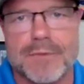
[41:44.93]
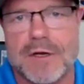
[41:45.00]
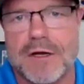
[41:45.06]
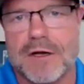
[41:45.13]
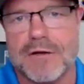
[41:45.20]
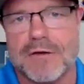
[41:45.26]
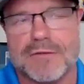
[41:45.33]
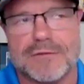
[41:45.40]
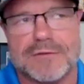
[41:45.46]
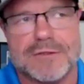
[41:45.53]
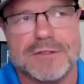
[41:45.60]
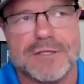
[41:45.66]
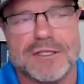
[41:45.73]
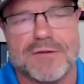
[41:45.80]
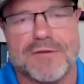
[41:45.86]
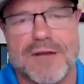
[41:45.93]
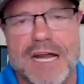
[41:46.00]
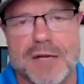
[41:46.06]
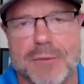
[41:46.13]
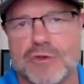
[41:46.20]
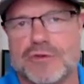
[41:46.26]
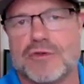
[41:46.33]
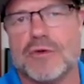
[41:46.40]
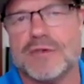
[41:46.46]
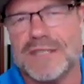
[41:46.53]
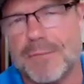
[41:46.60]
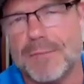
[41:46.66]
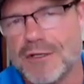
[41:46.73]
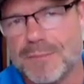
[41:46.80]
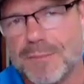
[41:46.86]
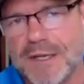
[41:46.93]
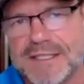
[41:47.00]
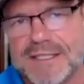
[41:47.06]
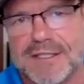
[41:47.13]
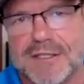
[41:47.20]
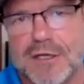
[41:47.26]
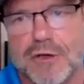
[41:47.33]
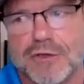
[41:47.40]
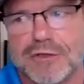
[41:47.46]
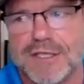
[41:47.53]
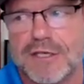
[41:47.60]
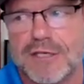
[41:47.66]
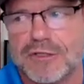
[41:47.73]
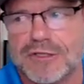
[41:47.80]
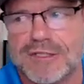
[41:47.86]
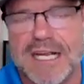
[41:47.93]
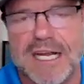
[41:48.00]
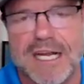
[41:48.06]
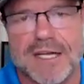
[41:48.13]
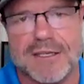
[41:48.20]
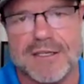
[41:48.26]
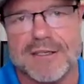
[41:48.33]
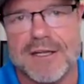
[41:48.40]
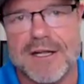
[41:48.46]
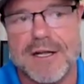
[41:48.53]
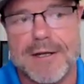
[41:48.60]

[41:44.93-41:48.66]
are such valuable tools that most business owners understand. And